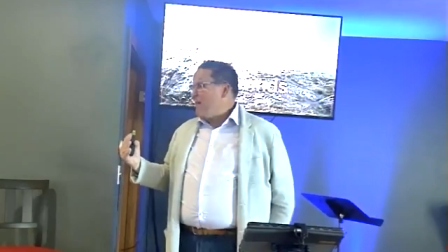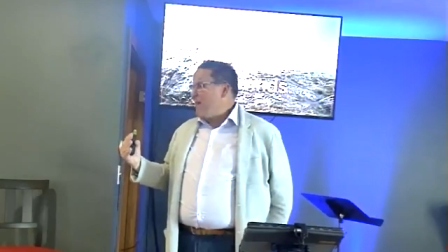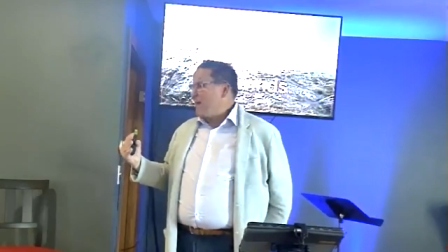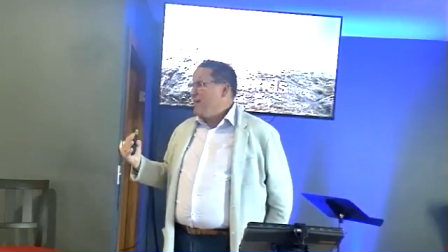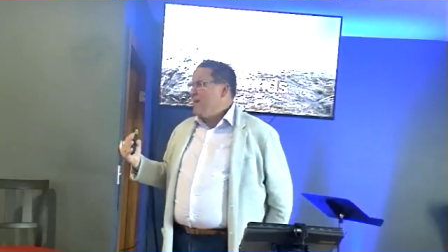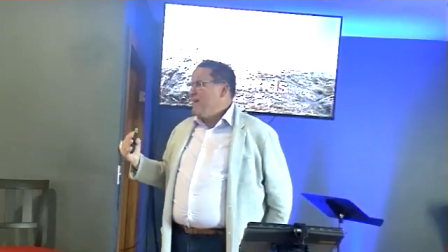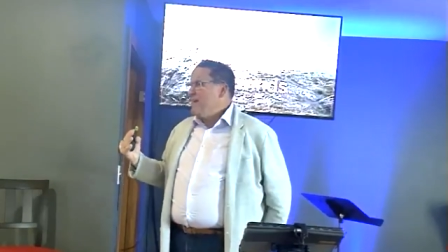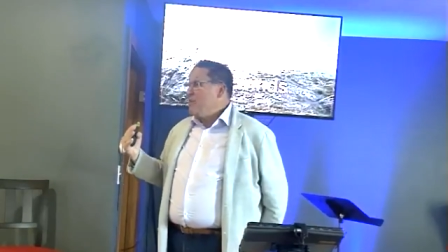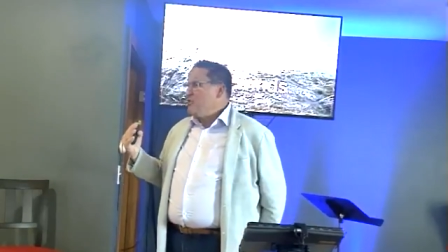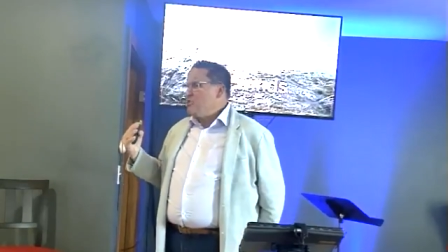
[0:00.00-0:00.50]
In
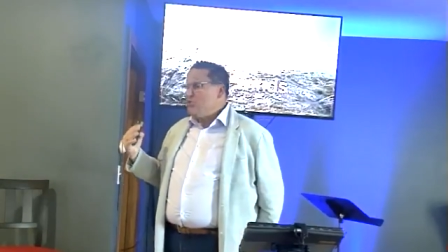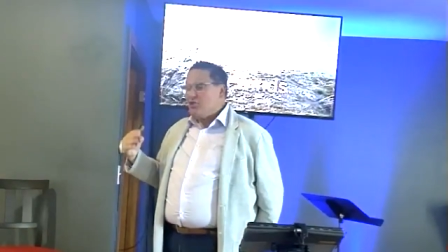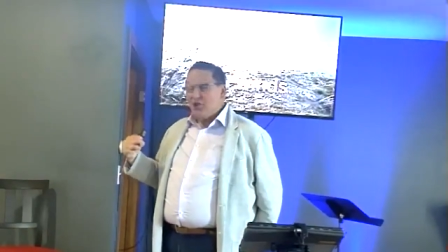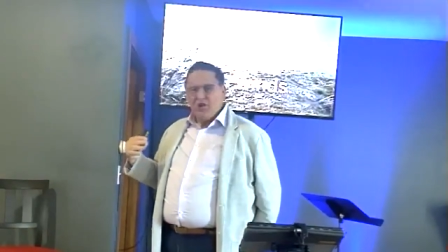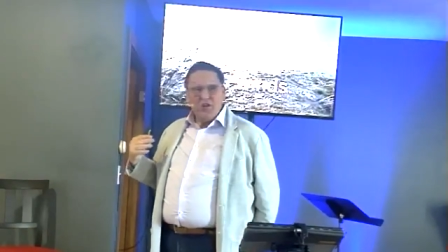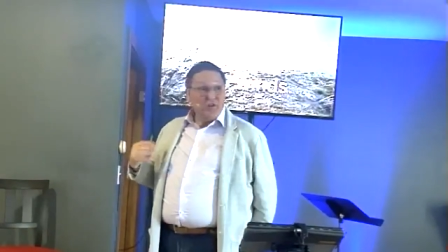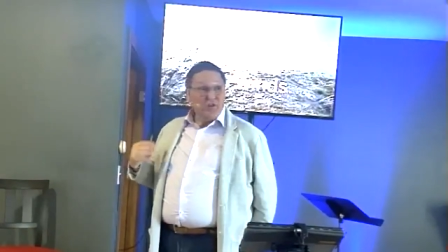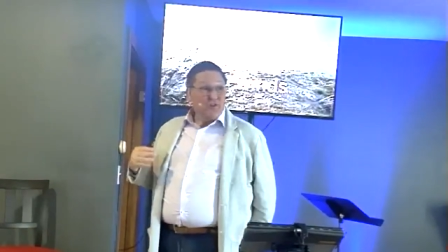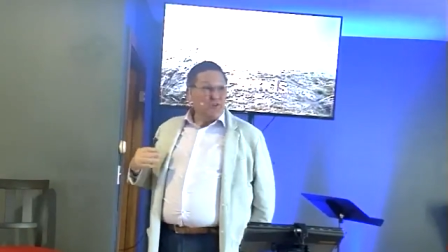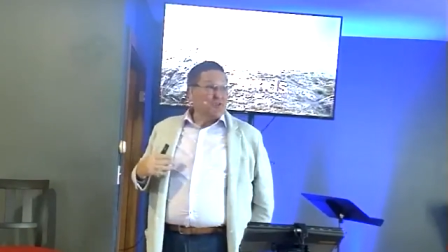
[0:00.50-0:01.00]
fact, in
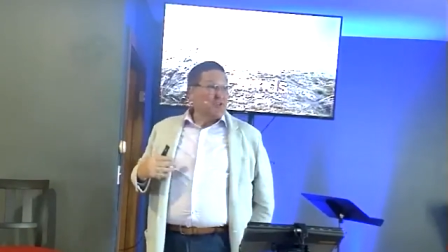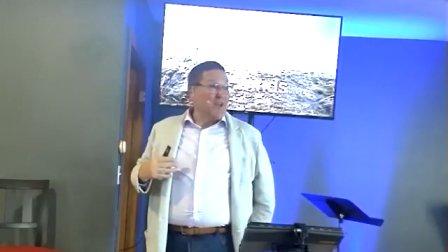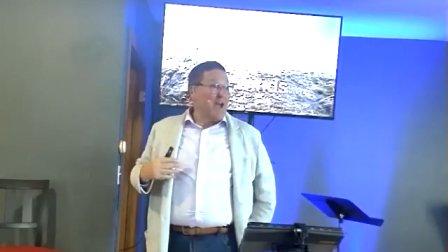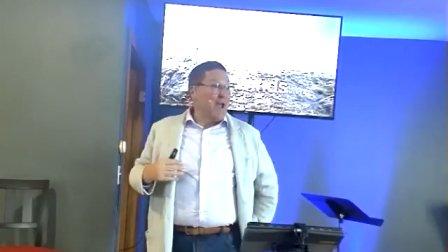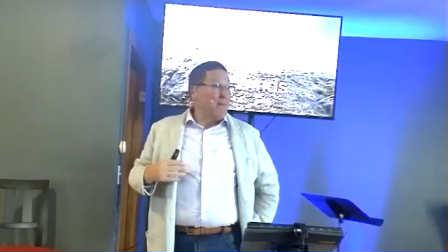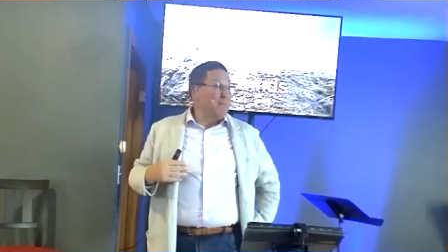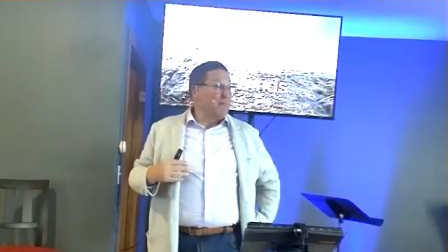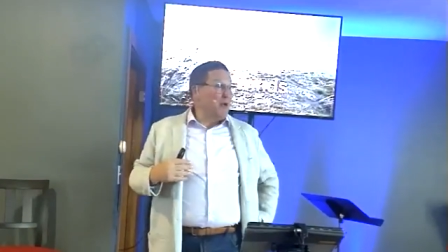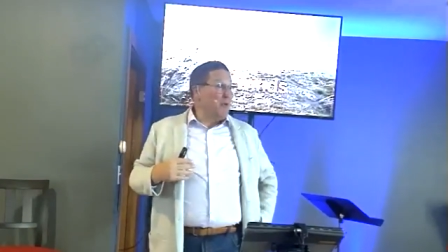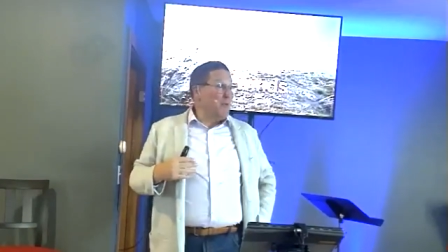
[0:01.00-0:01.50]
Jesus'
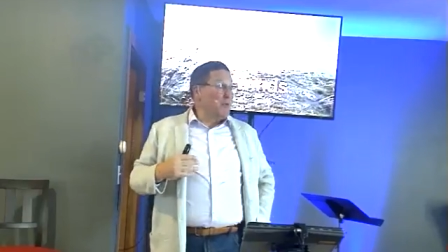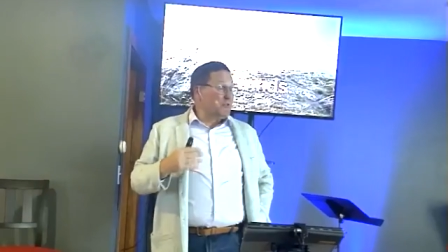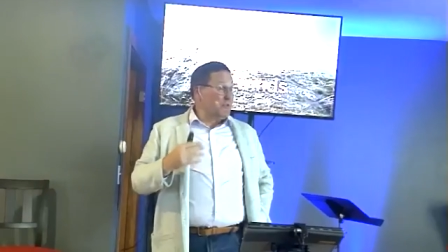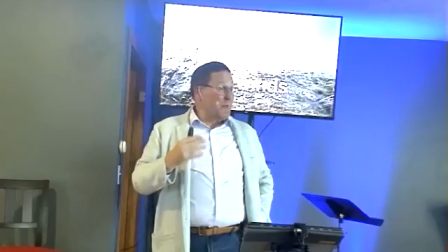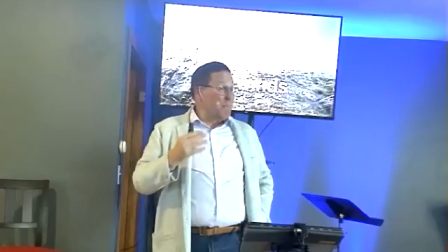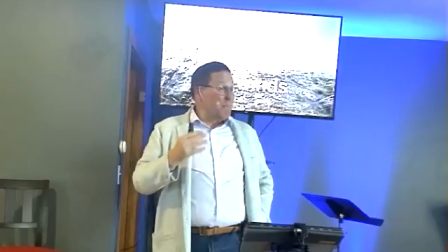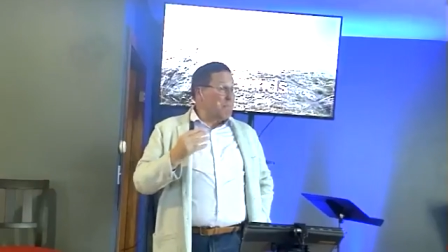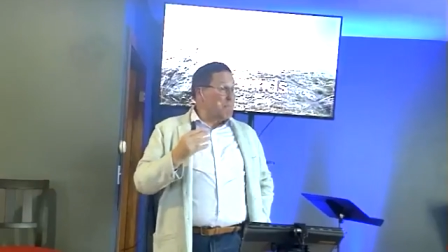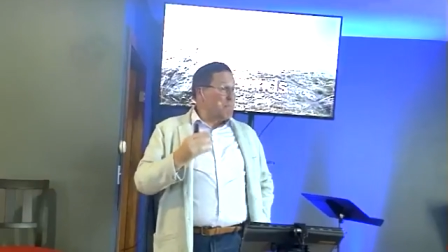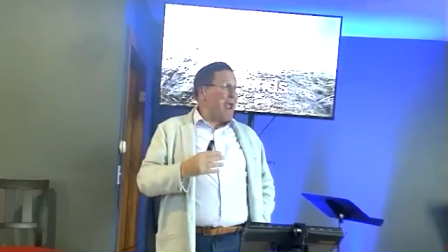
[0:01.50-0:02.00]
time, there was
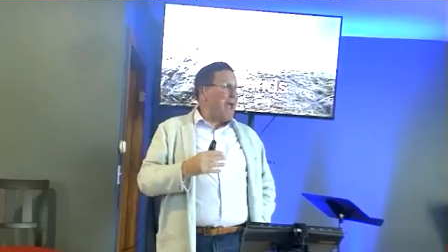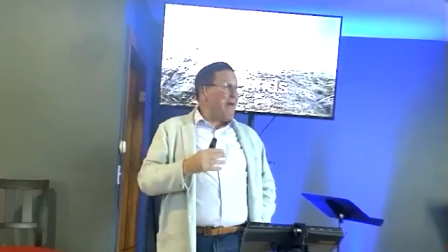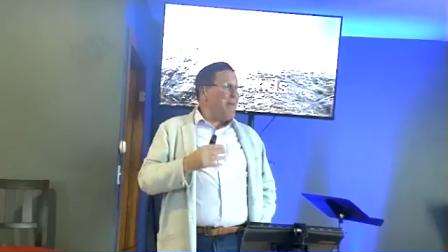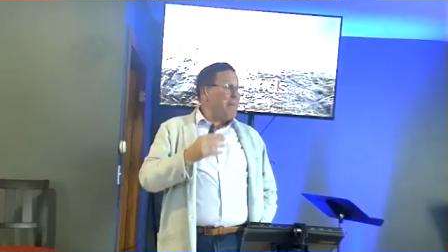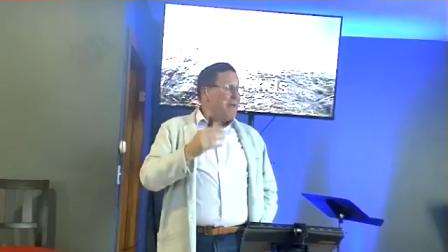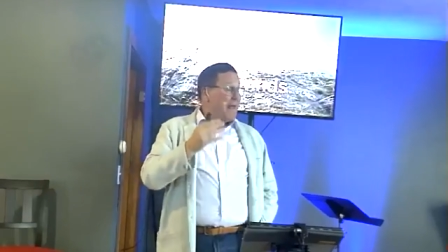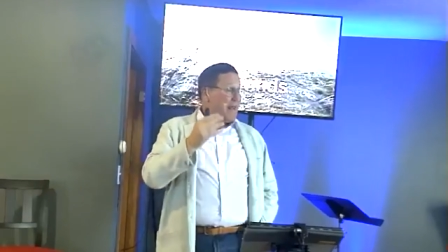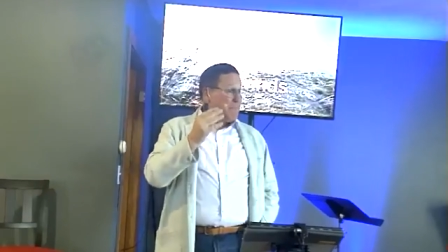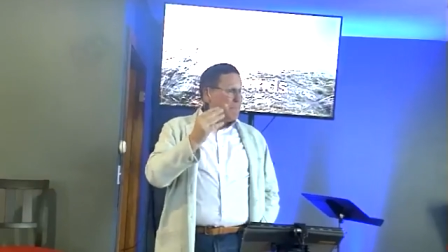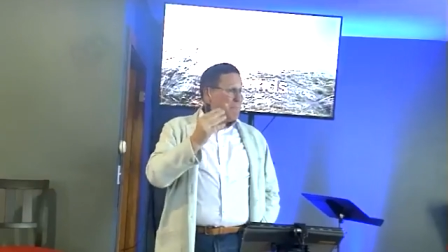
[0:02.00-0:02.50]
a
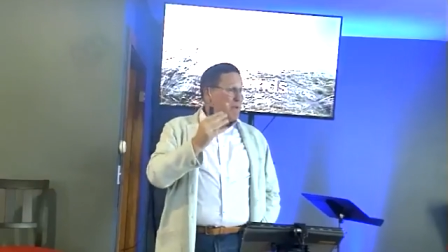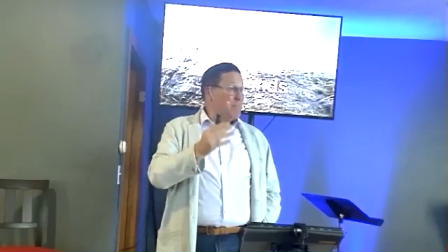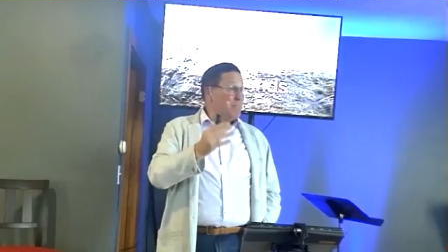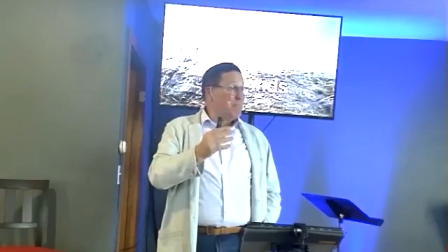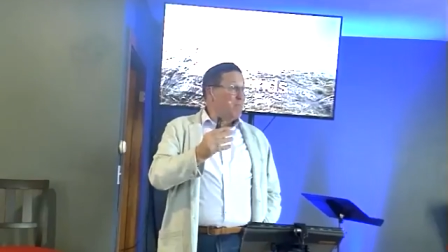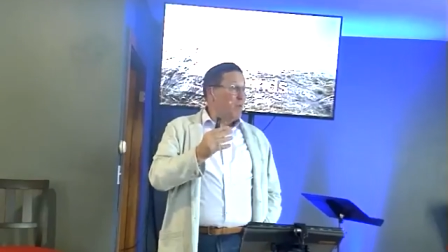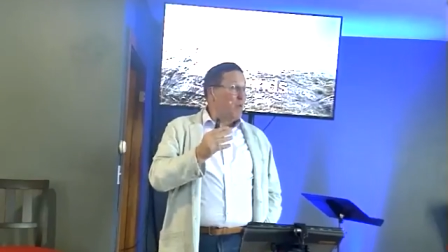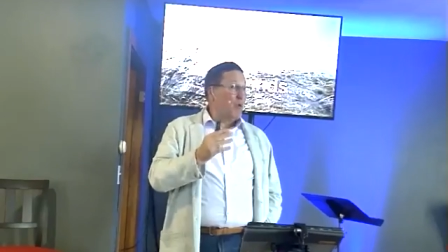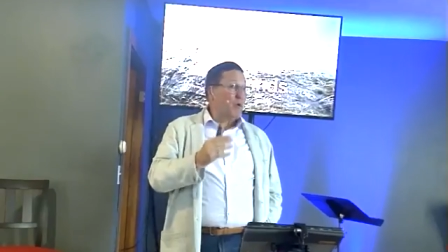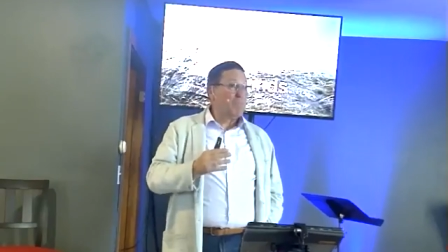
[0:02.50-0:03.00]
man that had
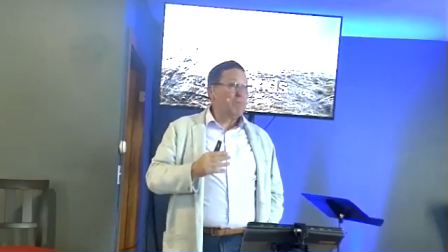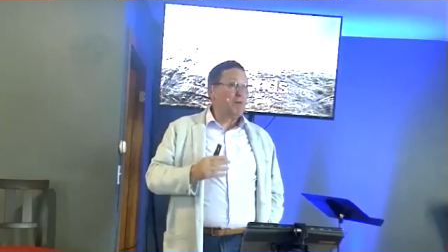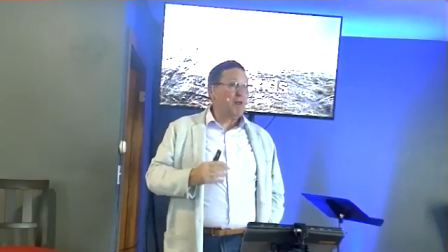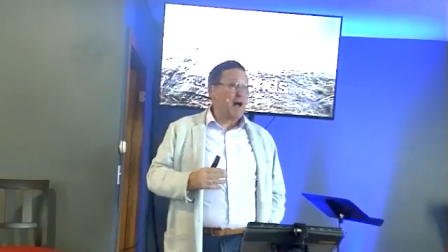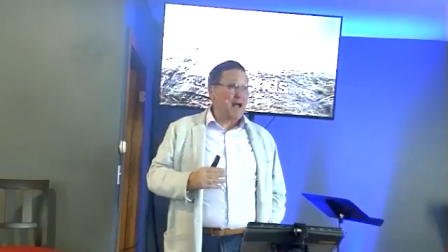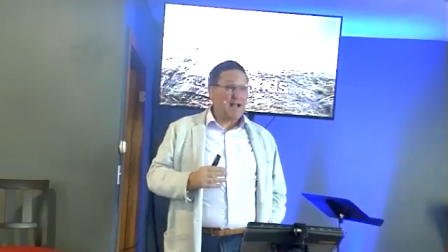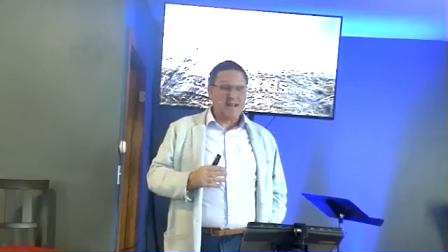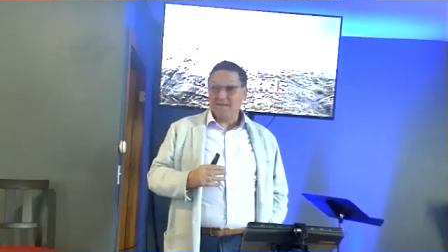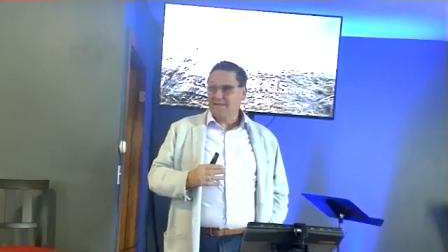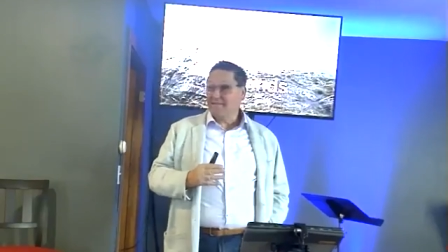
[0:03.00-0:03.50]
been born
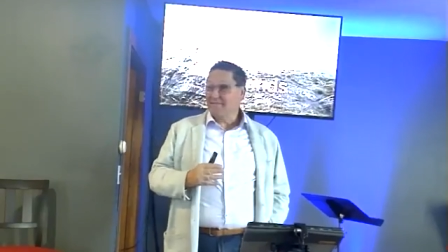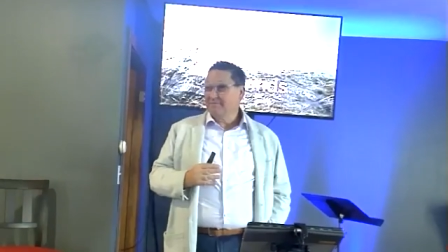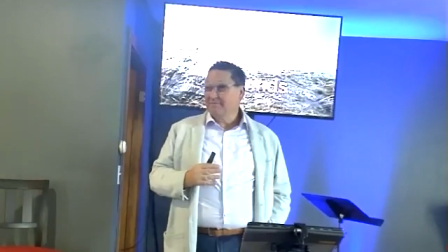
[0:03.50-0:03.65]
blind.